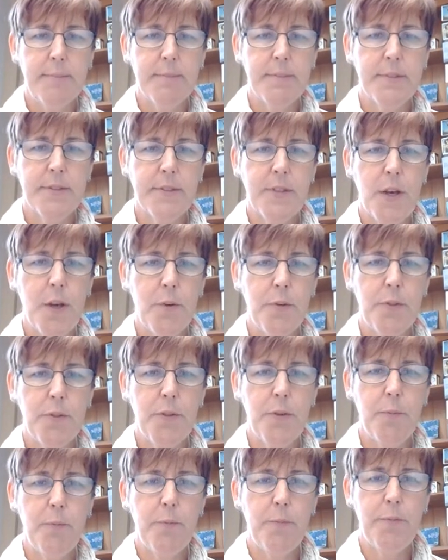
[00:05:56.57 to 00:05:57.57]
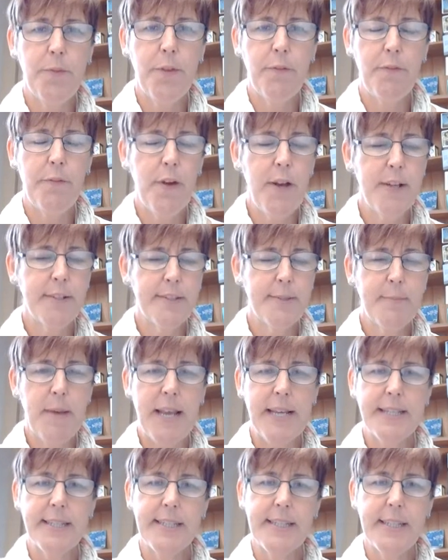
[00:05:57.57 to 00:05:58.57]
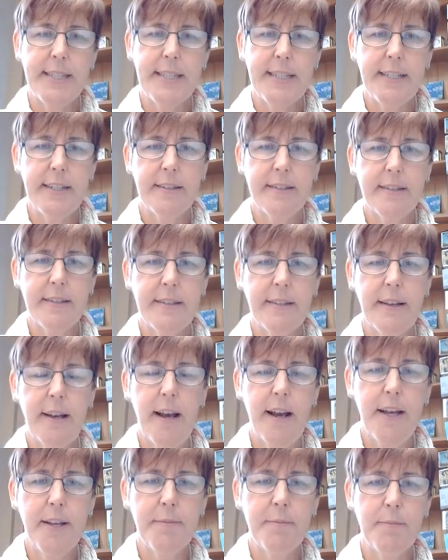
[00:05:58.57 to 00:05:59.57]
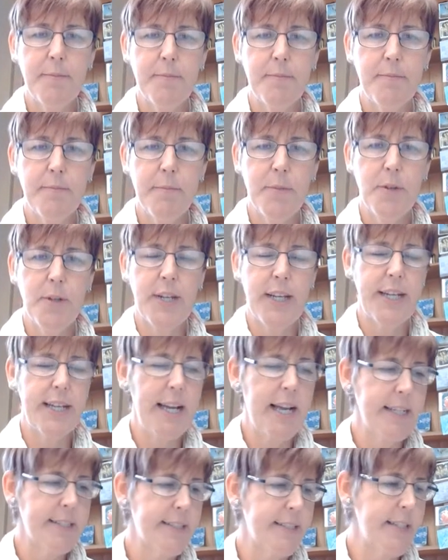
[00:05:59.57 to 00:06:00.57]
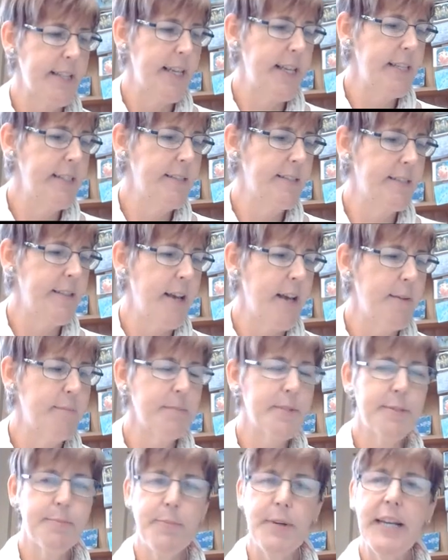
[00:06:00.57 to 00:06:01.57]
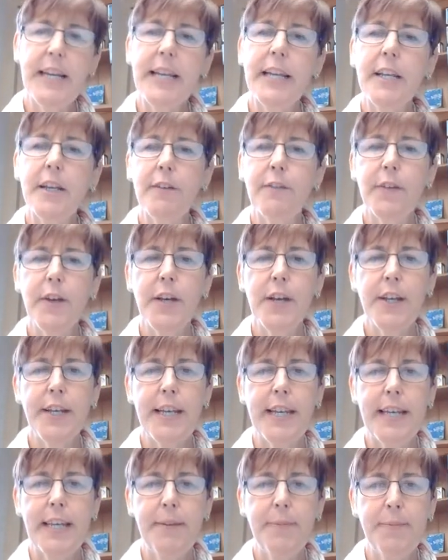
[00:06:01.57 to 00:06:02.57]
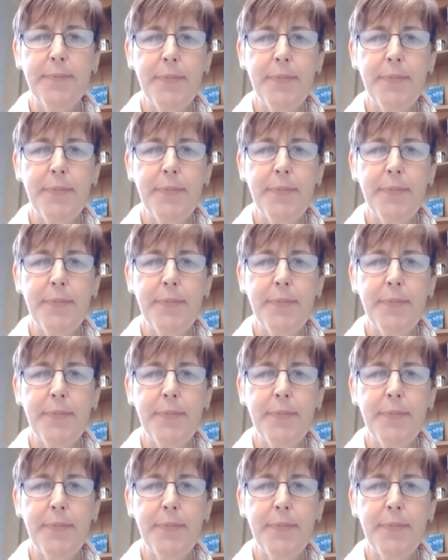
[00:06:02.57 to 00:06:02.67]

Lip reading: So the first painting that I'm looking at is Spring in Giverny,